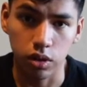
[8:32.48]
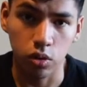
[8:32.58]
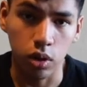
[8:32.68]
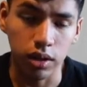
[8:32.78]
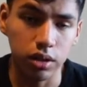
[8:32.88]

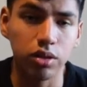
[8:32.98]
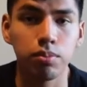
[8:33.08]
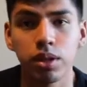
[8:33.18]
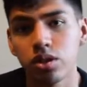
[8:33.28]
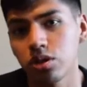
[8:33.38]
Quality on the
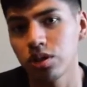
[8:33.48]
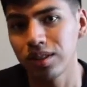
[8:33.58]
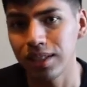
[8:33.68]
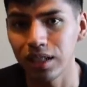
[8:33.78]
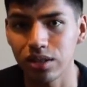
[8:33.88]
pictures is
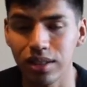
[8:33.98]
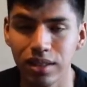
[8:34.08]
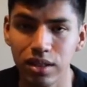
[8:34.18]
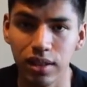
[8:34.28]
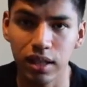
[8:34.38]
decent, at
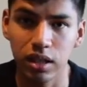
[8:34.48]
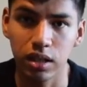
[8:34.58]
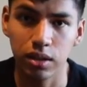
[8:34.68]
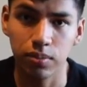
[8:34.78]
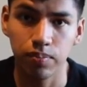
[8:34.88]
least
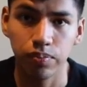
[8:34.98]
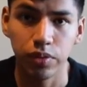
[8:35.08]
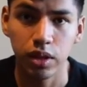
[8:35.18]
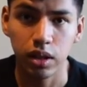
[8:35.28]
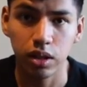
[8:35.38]

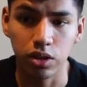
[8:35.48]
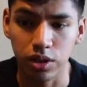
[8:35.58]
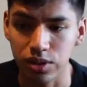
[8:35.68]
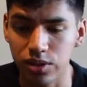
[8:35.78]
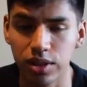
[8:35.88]
you
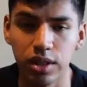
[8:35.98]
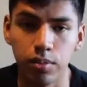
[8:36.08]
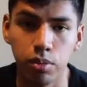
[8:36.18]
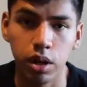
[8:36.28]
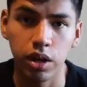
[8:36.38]
can see the
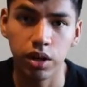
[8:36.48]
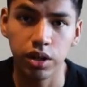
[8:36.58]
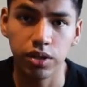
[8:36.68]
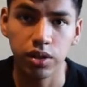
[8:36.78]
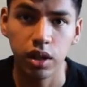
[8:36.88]

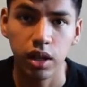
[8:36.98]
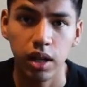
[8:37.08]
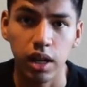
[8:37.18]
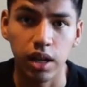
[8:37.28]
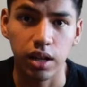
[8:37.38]
product,
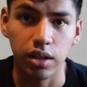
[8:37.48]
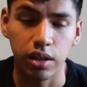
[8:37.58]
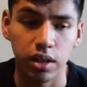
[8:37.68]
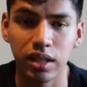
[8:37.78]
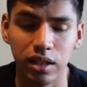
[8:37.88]
and
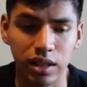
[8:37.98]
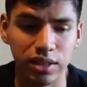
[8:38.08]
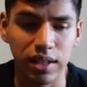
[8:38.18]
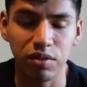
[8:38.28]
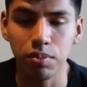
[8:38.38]
it
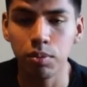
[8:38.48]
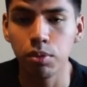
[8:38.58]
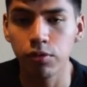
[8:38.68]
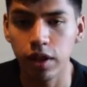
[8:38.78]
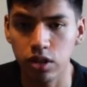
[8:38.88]
doesn't have to be
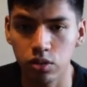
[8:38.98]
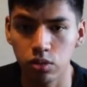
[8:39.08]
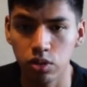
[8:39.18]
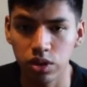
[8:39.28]
professional.